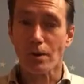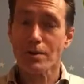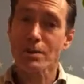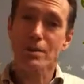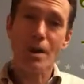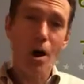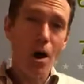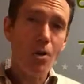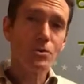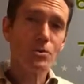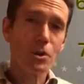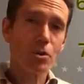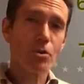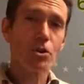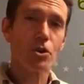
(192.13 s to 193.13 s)
This is
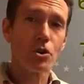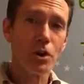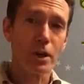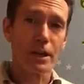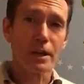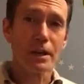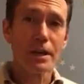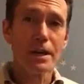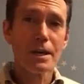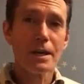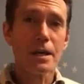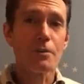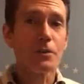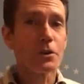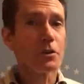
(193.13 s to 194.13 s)
also good
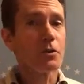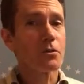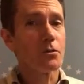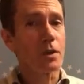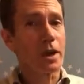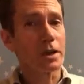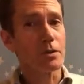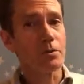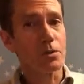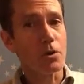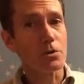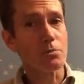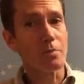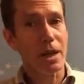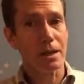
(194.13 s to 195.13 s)
if you're afraid of
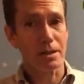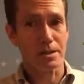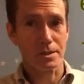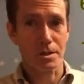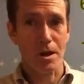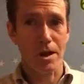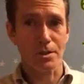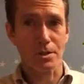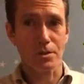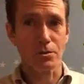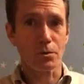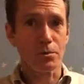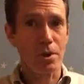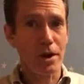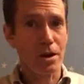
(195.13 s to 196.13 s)
those maintenance costs,
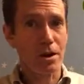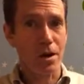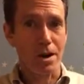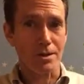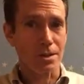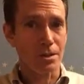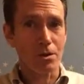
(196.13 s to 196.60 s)
those repair costs.